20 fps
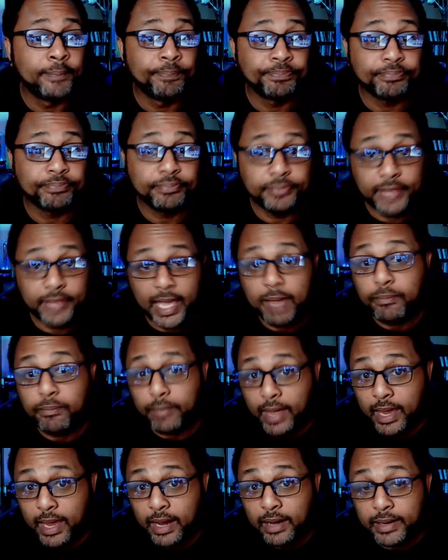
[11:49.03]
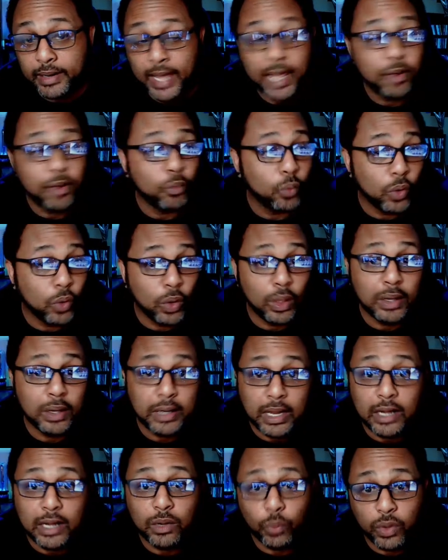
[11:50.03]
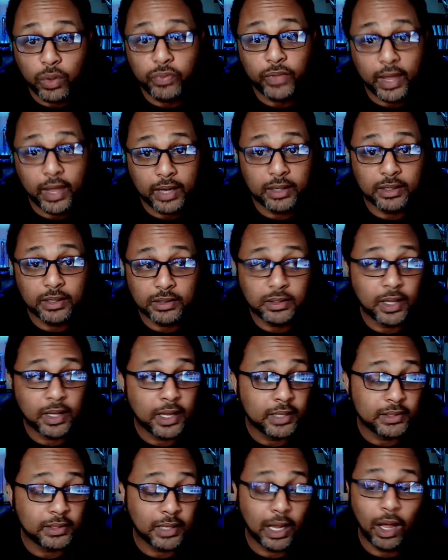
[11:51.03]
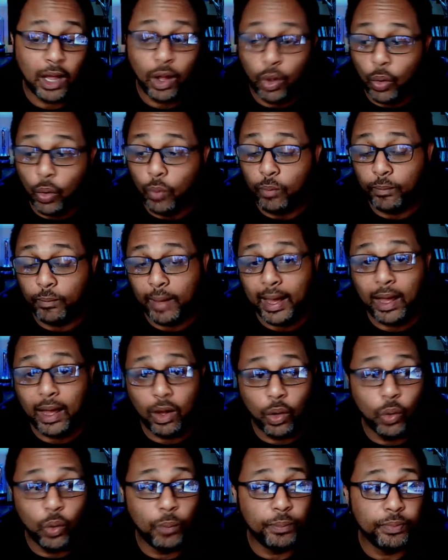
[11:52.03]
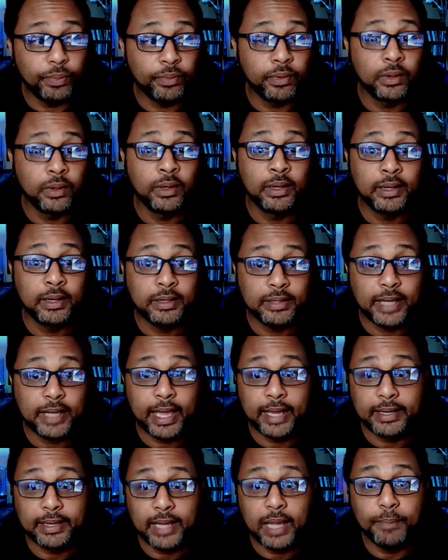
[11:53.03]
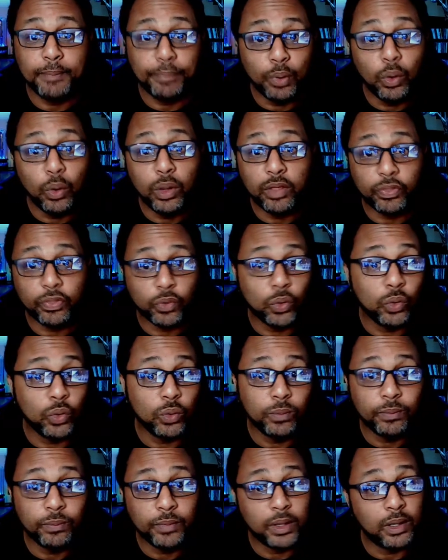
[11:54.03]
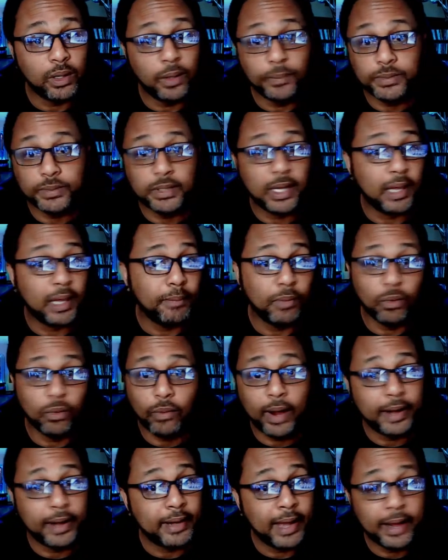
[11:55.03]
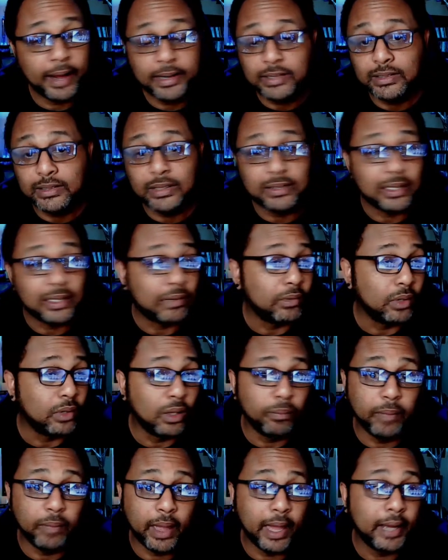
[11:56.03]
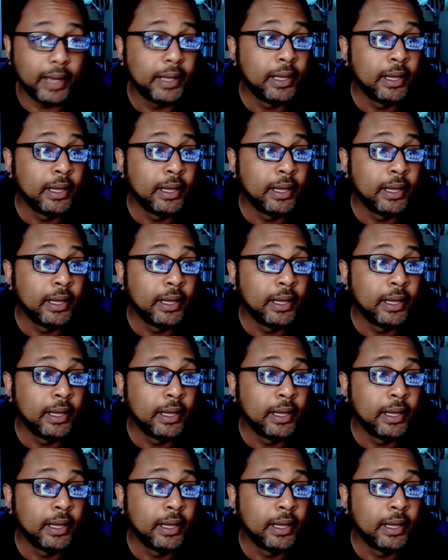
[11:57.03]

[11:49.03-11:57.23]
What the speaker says: They really need to rethink these things. And I hope that they pull it through. You know what I'm saying? But right now, this doesn't even look bad.